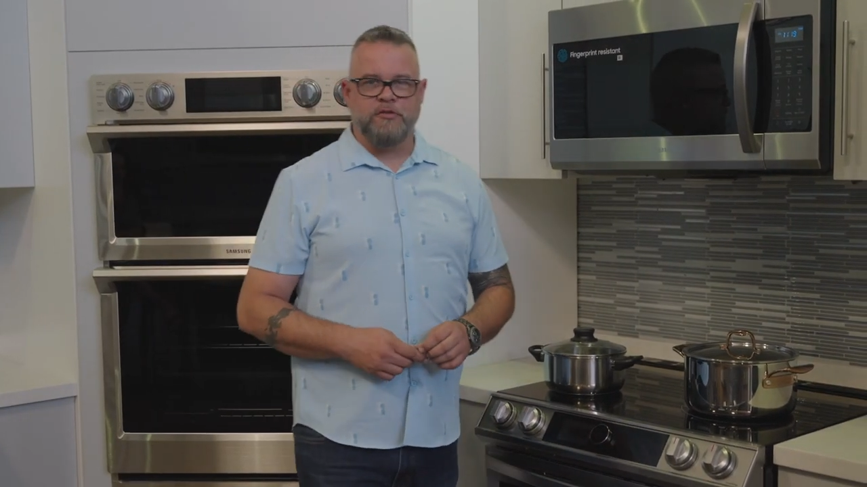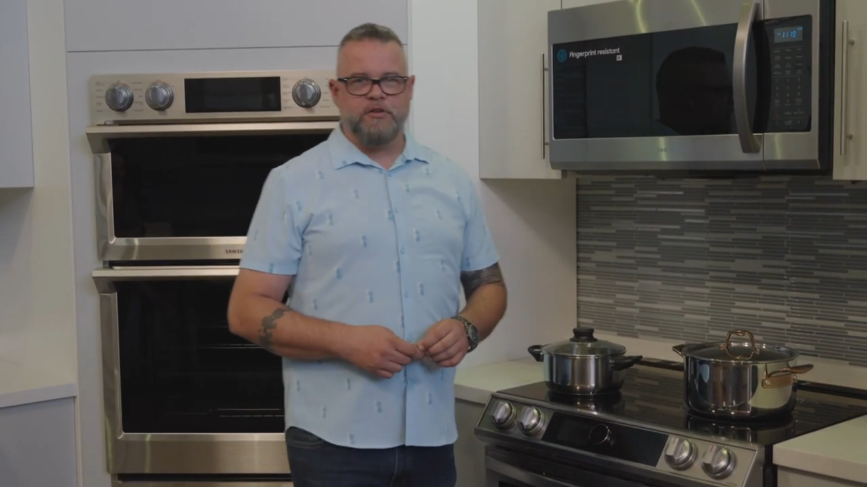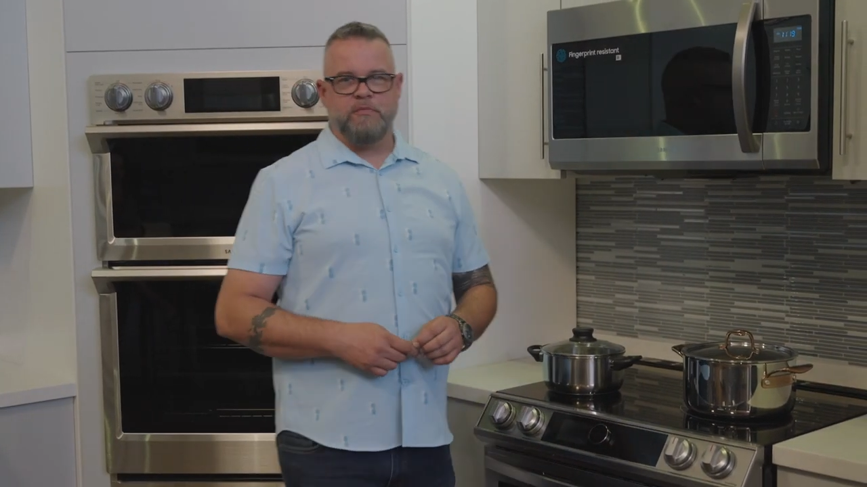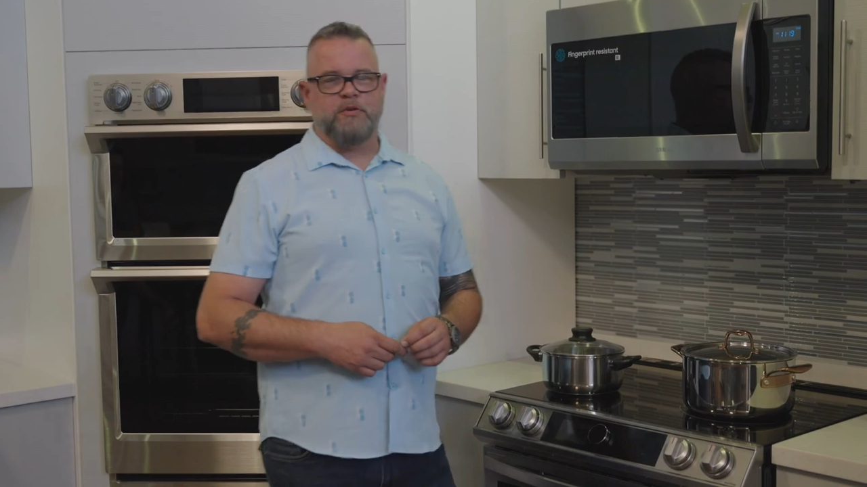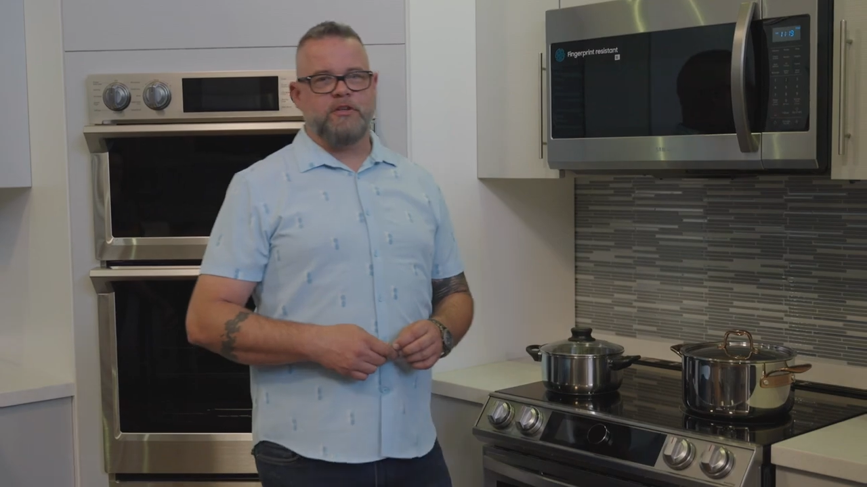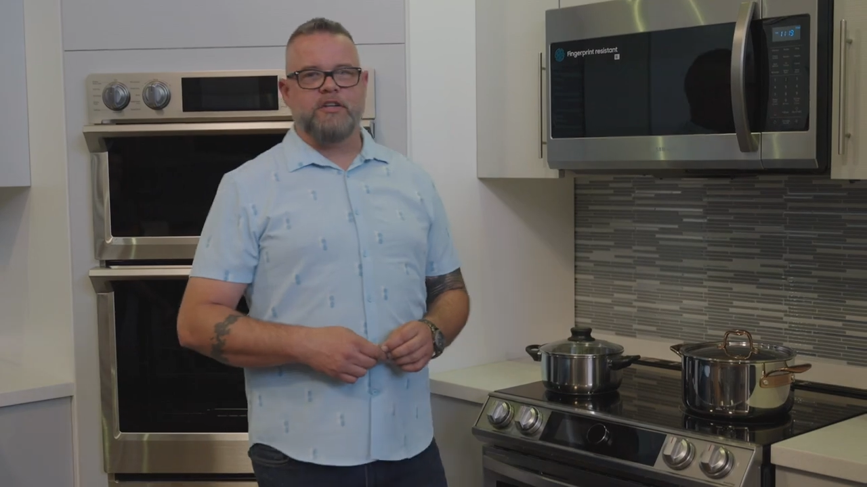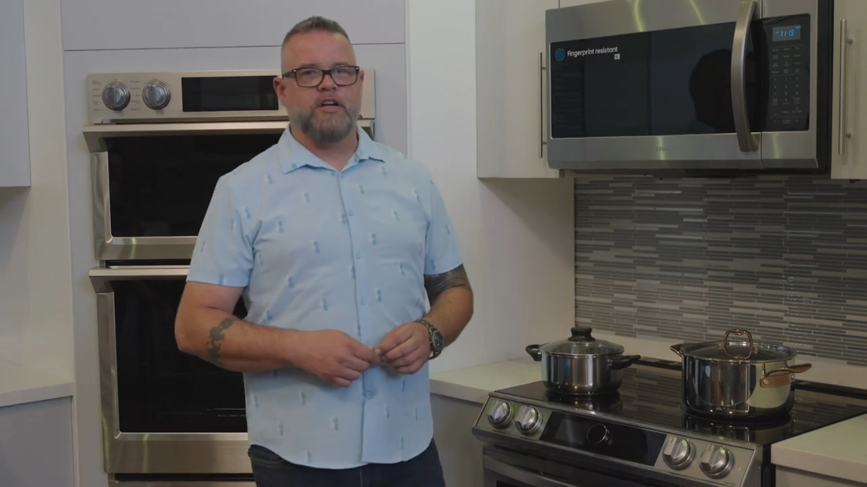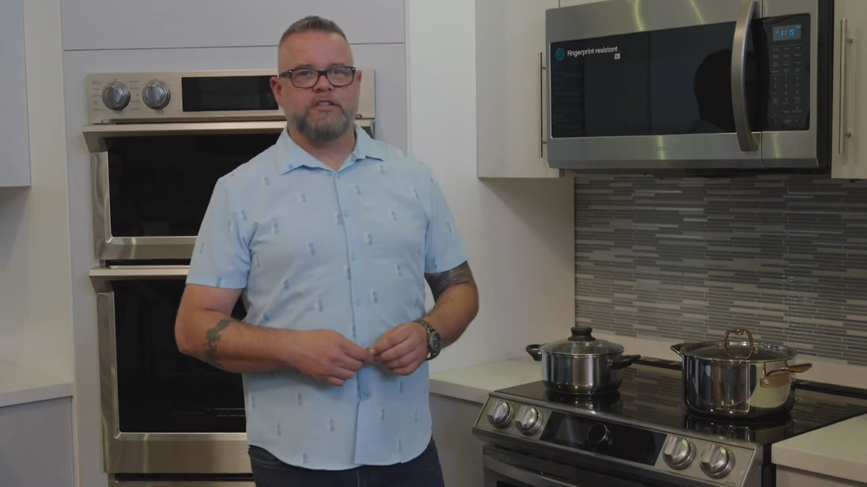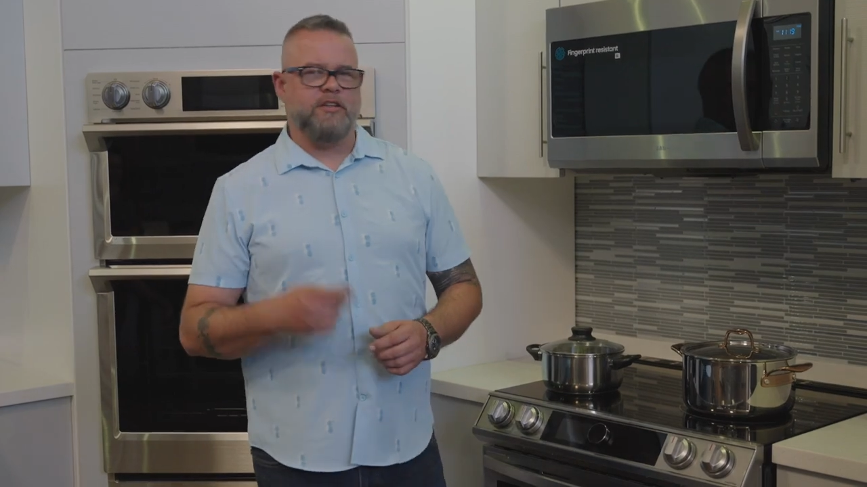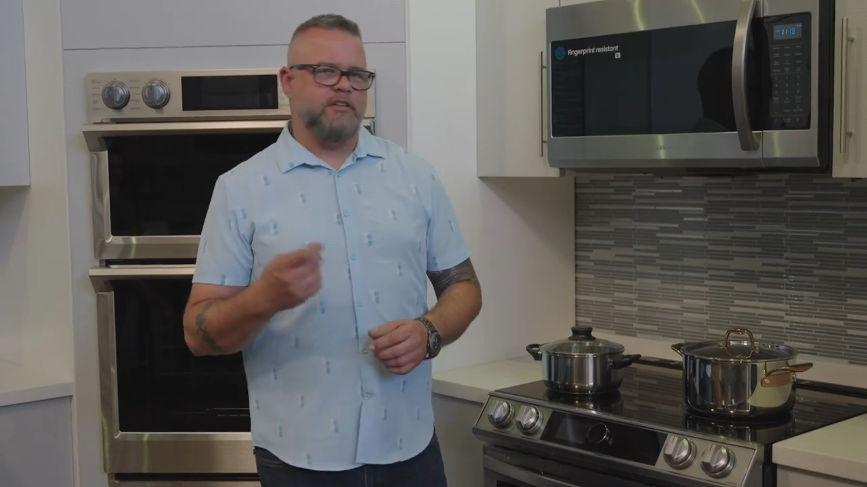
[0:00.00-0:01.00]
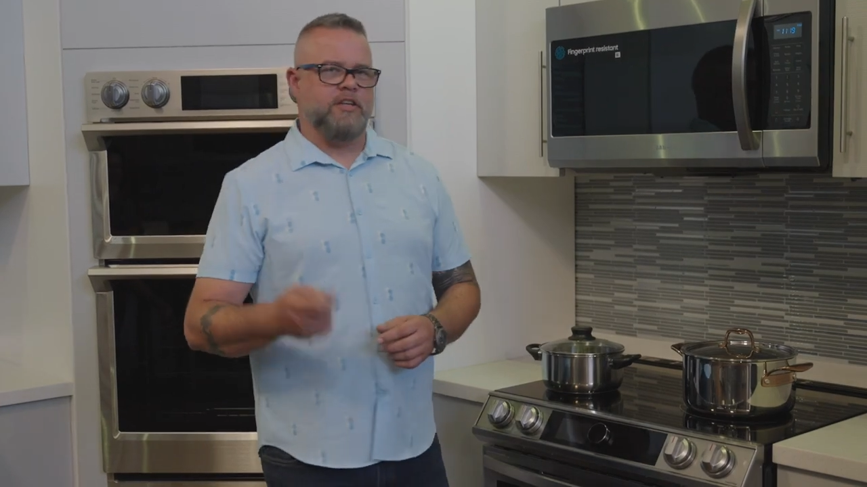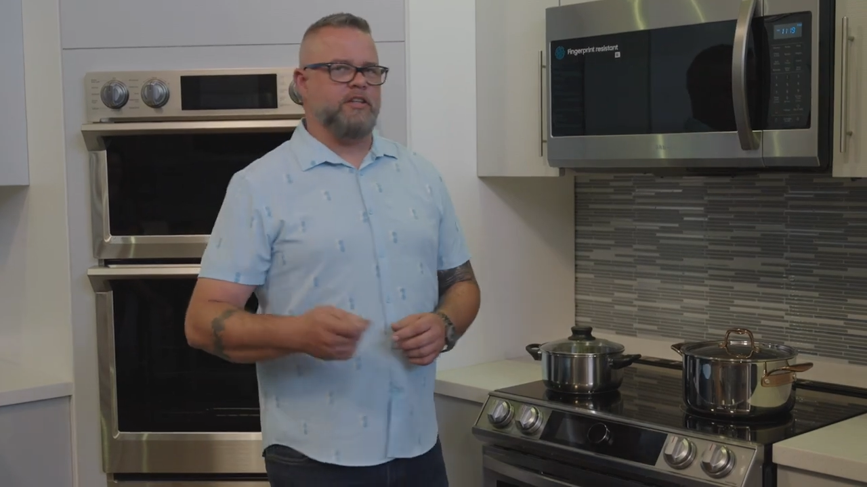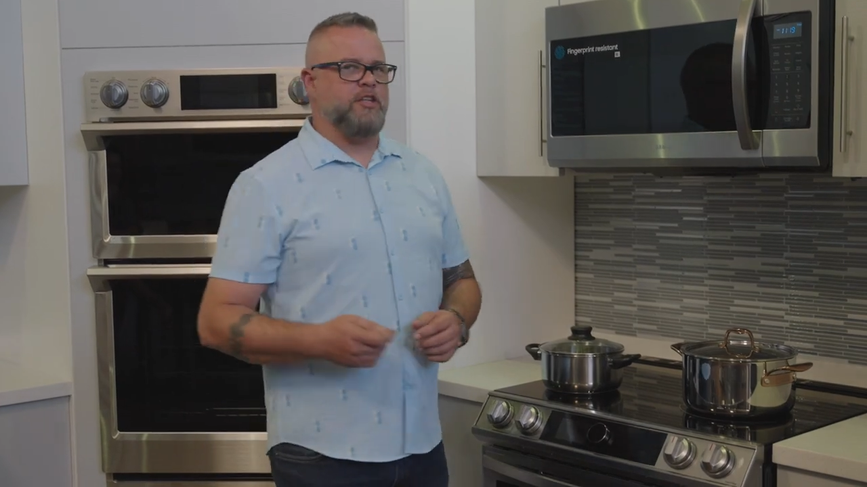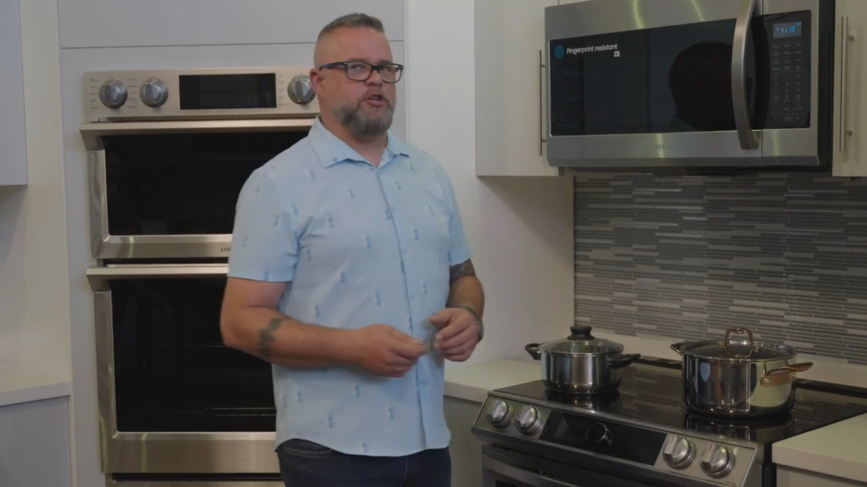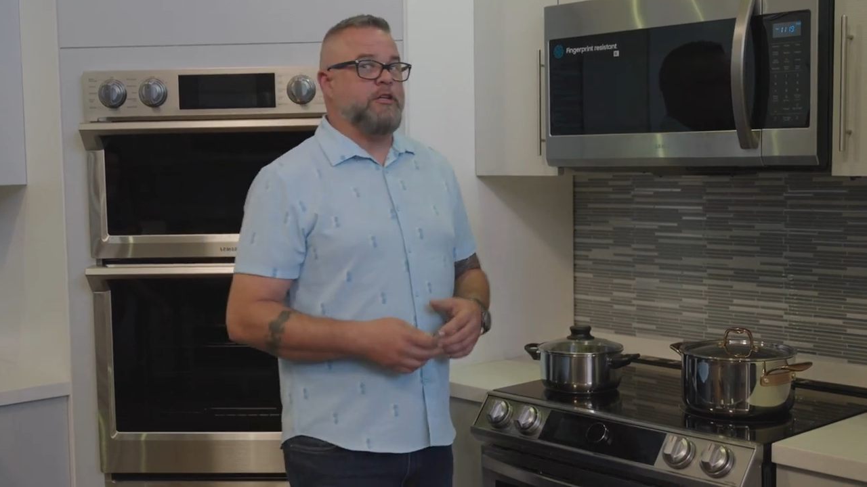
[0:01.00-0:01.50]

there about induction thinking that you